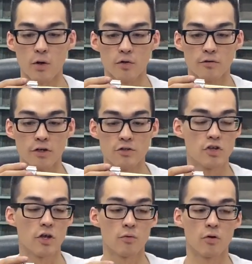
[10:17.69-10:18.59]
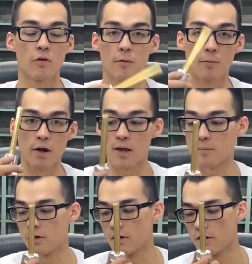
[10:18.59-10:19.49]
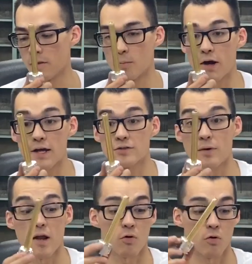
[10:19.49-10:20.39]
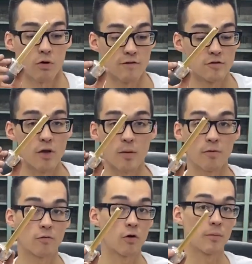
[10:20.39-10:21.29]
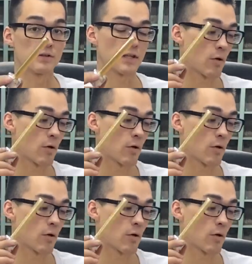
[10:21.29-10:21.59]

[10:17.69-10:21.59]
However, in general, the brass ram core gives you better performance.